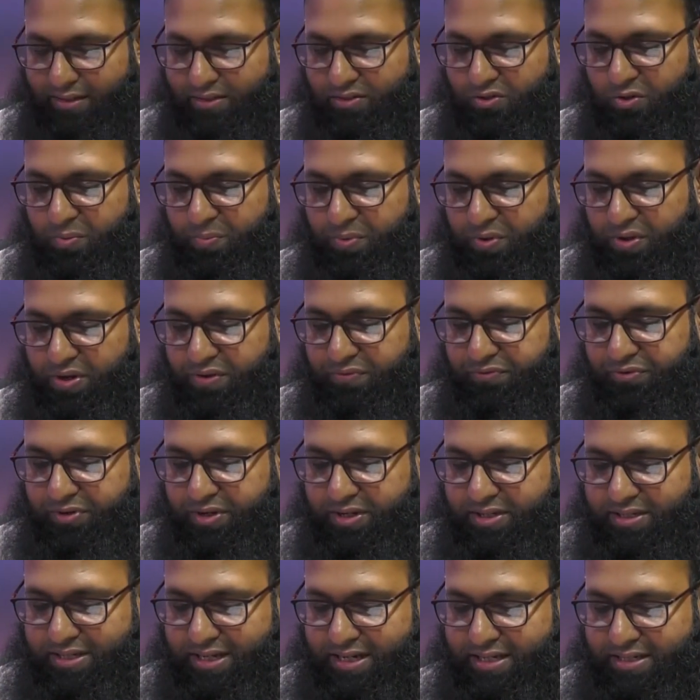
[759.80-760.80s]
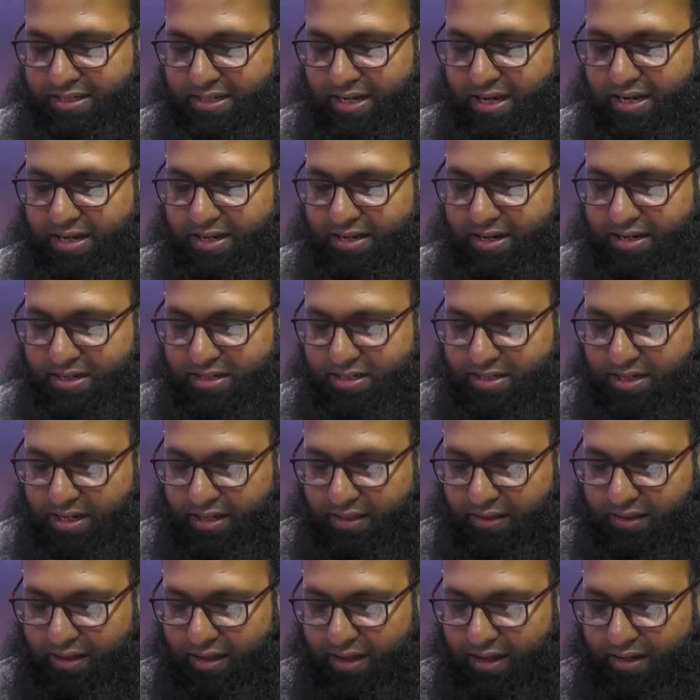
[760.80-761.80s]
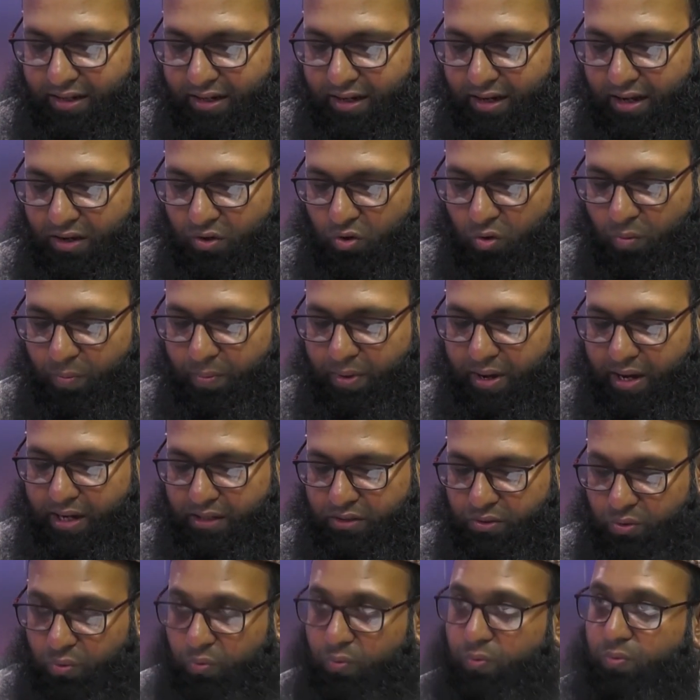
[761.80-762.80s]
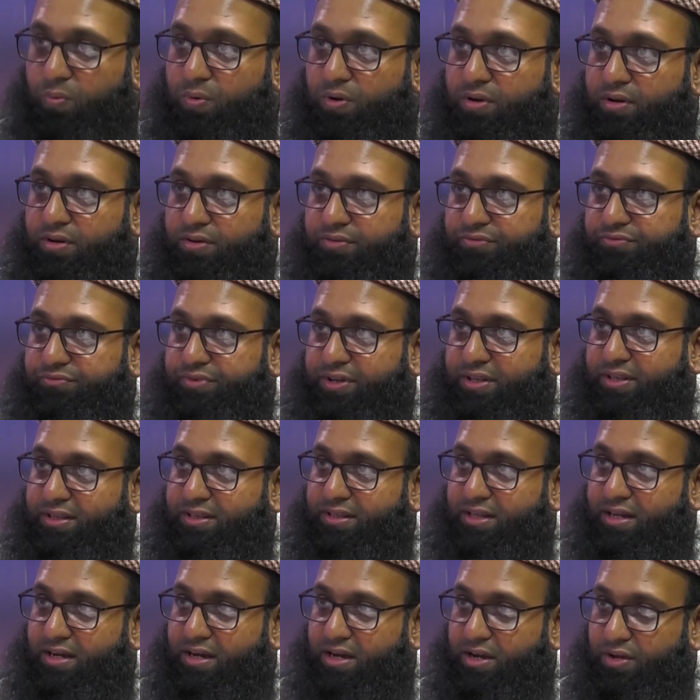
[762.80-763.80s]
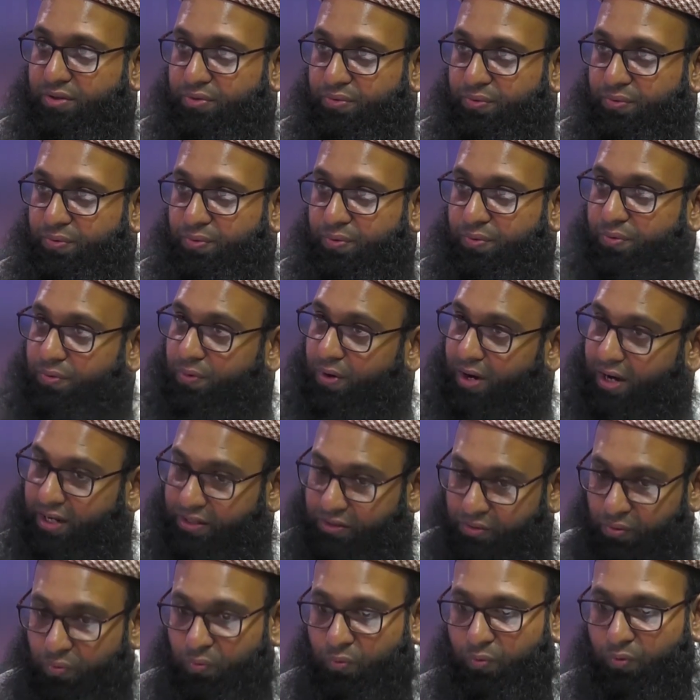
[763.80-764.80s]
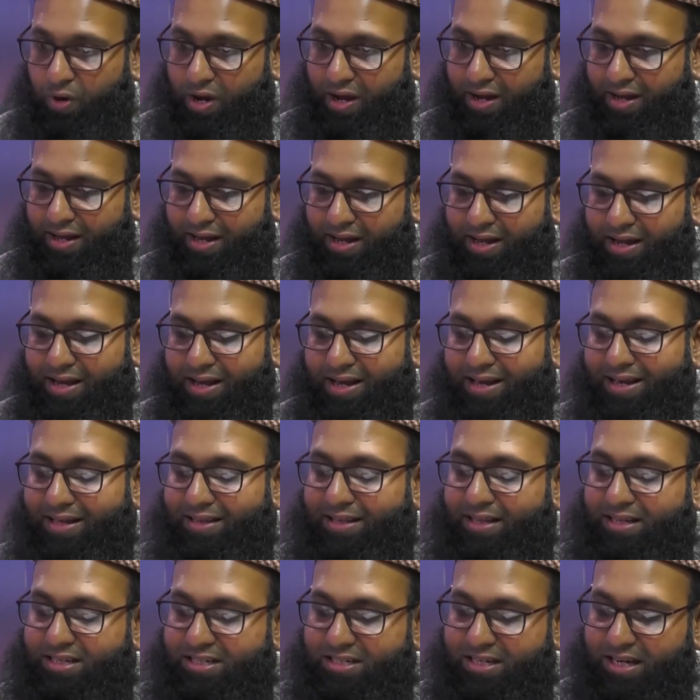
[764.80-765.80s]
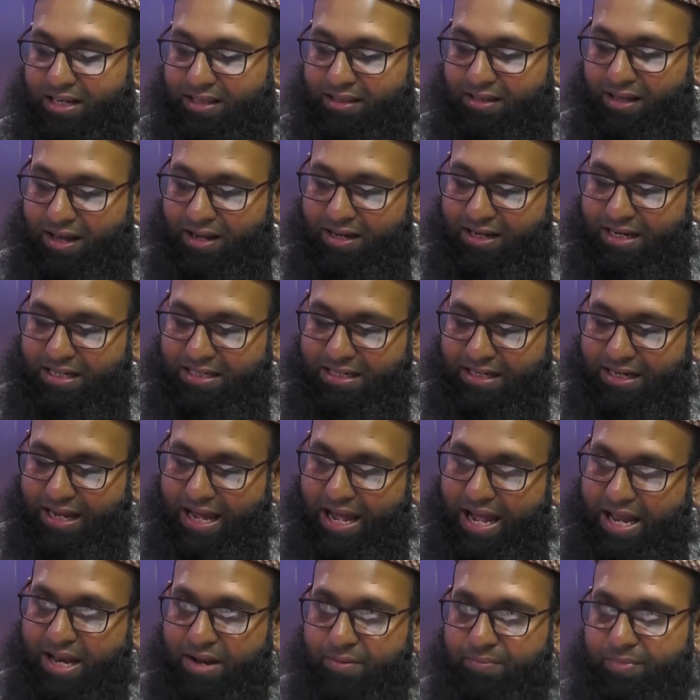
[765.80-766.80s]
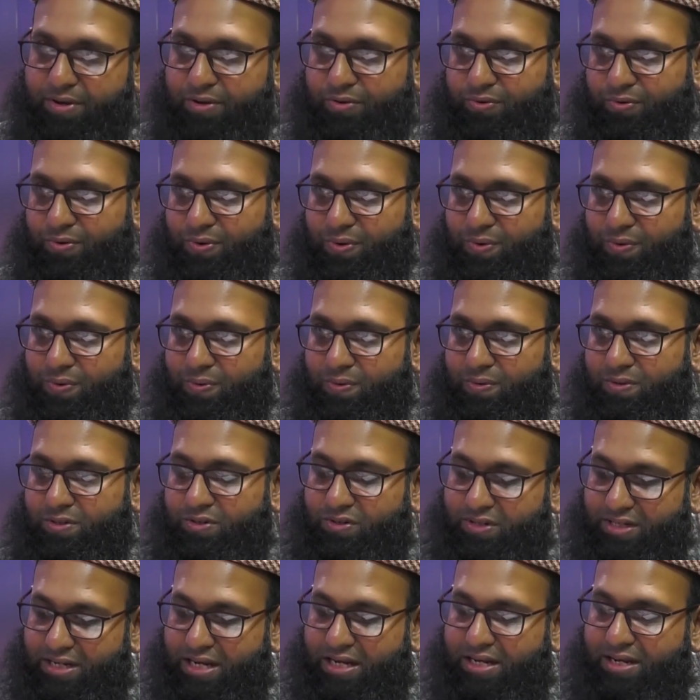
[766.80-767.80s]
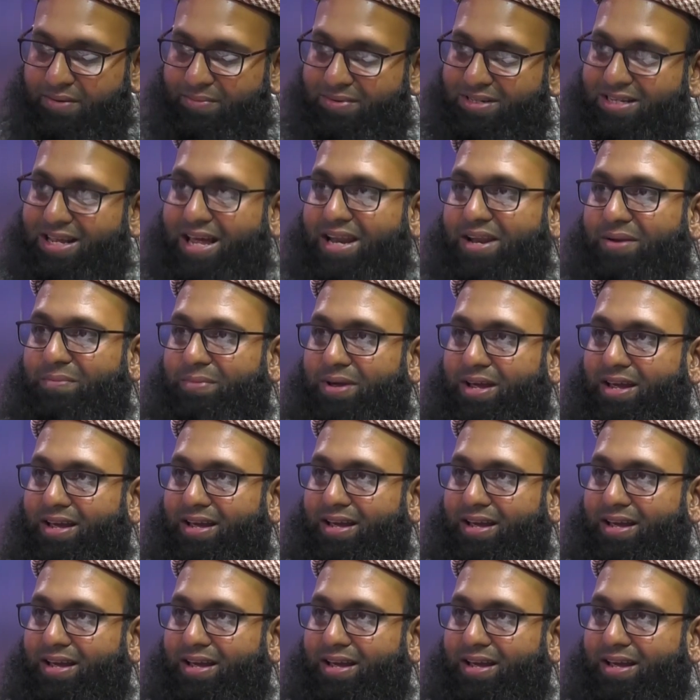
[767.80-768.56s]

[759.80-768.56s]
so beautifully says, "Inna Shaytan lakum aduwwun fattakhiduhu aduwwa." That shaitan is an enemy to you, so treat him as an enemy.